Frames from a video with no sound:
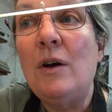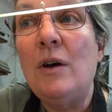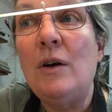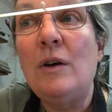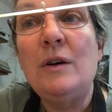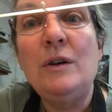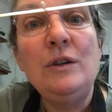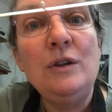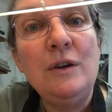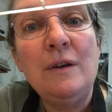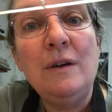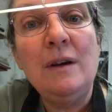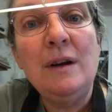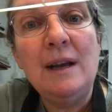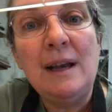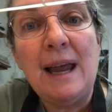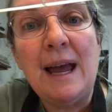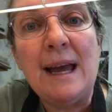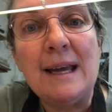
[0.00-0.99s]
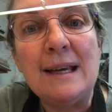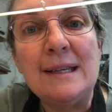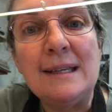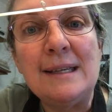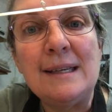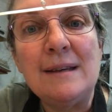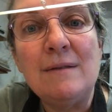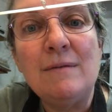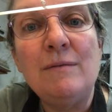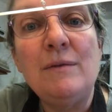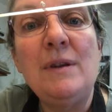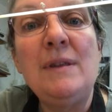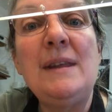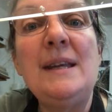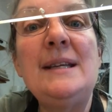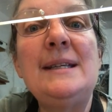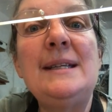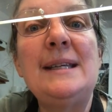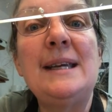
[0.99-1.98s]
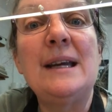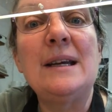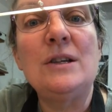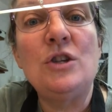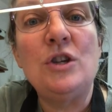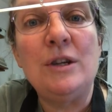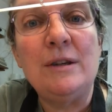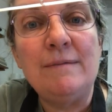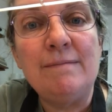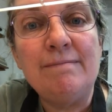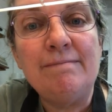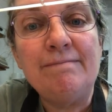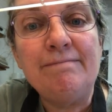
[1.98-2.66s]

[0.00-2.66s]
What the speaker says: on your glass for thin section.